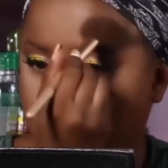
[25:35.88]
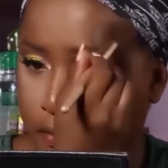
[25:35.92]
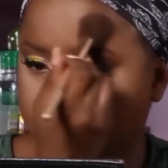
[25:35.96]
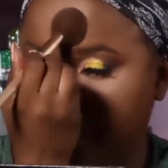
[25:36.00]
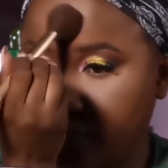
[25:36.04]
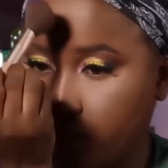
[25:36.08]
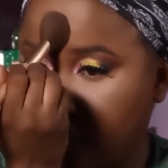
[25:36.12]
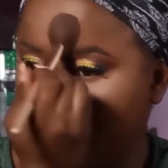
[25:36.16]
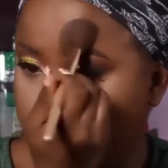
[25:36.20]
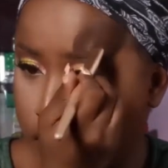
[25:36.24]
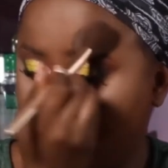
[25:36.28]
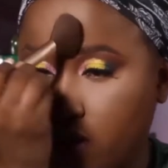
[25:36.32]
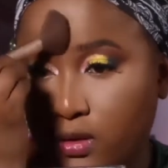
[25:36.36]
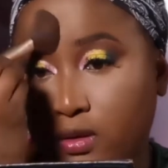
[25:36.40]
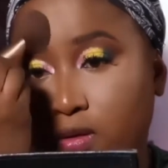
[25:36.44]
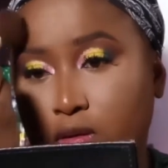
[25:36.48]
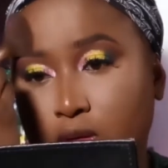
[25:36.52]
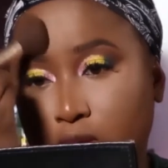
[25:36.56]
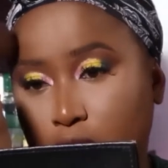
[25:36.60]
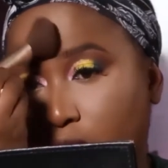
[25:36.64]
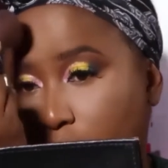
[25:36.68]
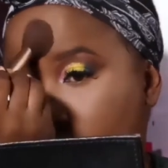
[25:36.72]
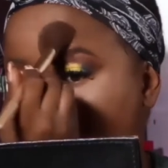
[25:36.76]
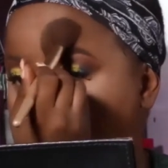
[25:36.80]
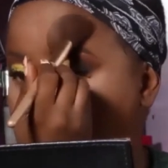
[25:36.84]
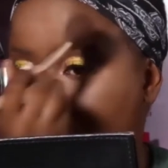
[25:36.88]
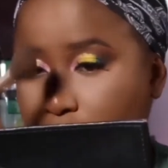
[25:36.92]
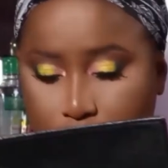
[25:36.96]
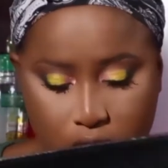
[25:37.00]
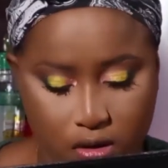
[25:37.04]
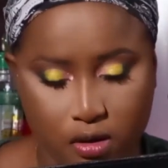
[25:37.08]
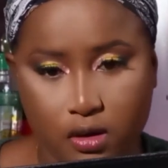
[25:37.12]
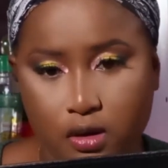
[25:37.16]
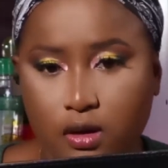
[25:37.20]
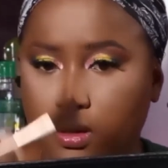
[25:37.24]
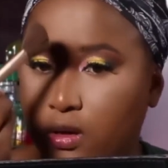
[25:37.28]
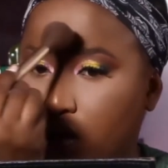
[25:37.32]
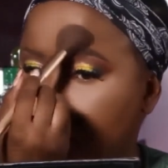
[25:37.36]
on your face
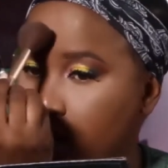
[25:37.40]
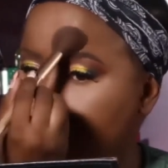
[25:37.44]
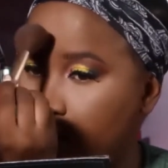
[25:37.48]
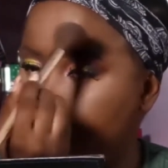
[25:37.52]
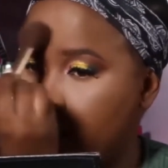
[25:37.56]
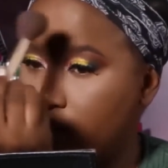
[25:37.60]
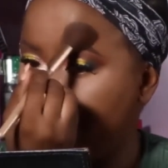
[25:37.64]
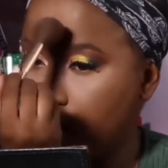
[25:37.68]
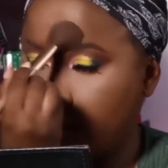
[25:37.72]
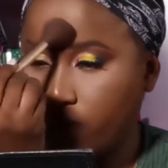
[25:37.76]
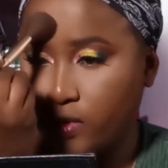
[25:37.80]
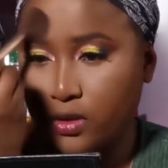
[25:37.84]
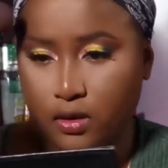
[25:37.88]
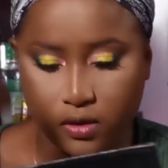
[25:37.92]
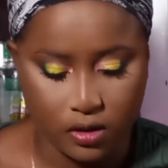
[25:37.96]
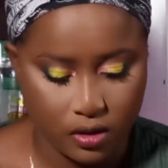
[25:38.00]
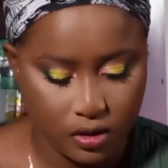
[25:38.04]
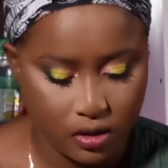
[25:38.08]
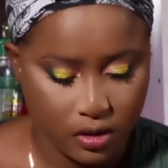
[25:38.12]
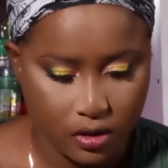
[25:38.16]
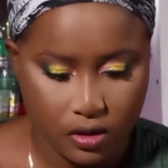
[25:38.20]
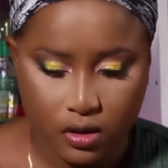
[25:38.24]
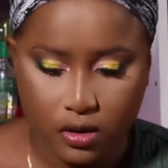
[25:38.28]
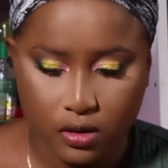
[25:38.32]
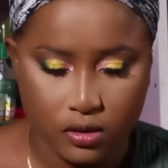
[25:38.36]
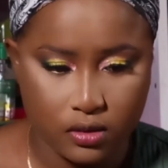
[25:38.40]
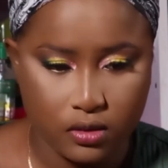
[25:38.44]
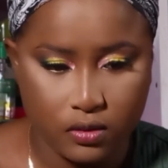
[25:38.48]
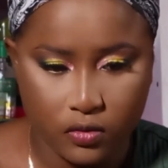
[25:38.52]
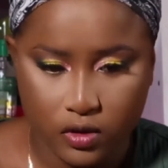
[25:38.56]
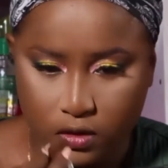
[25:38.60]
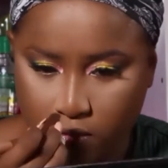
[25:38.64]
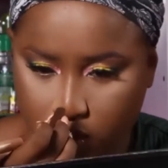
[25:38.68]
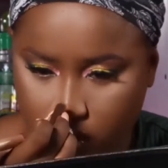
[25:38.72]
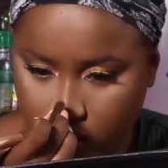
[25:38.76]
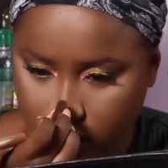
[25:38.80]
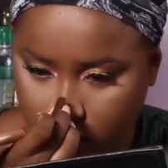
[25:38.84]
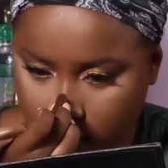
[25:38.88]
area.
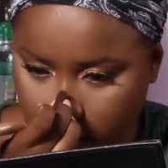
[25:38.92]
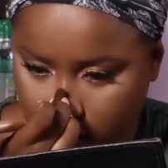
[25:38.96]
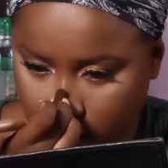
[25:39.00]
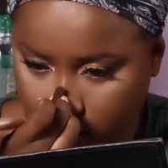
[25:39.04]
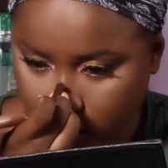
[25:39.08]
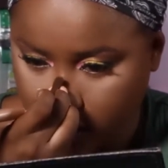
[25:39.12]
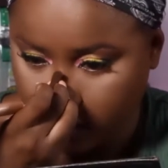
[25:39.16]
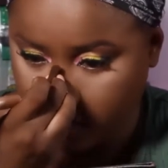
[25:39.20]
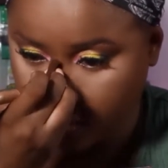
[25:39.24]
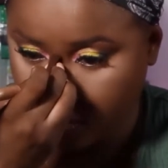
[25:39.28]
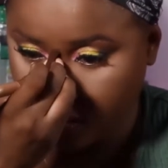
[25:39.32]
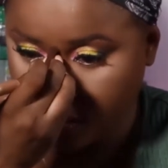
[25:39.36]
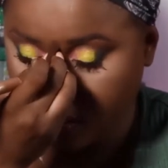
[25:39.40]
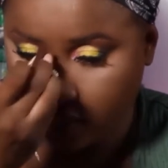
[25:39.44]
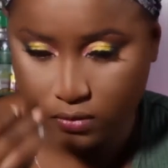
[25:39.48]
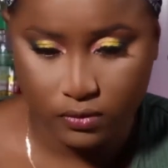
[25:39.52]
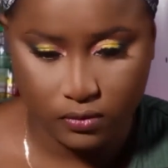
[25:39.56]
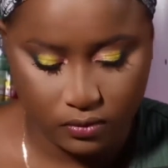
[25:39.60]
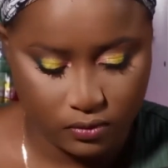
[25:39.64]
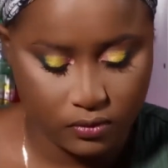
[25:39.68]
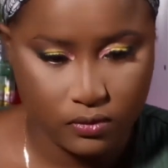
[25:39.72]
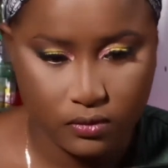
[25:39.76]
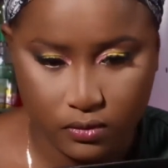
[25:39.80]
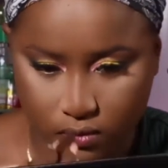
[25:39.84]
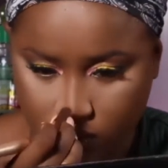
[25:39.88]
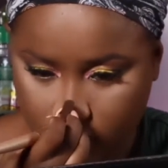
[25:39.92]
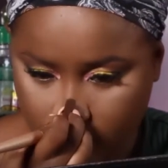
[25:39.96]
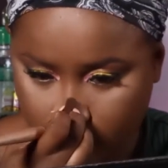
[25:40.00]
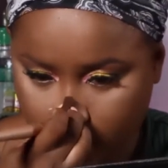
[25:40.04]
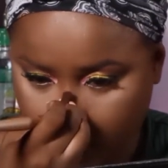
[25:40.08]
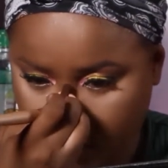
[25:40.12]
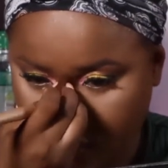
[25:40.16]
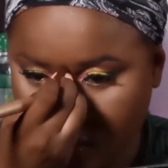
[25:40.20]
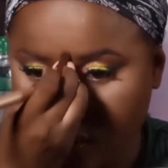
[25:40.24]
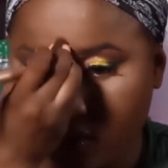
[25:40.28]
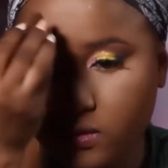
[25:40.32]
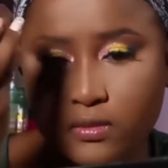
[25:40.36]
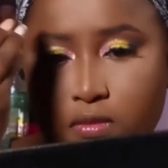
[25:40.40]
So I'm going to be doing
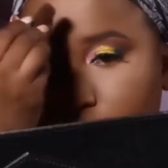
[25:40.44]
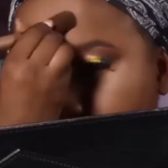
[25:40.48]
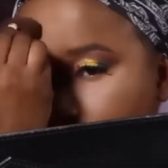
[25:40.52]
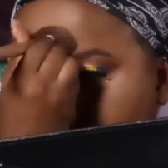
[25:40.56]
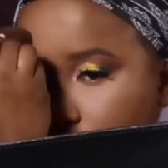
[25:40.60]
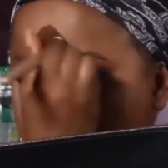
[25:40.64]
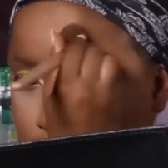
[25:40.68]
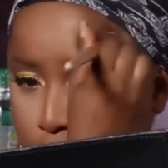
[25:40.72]
this.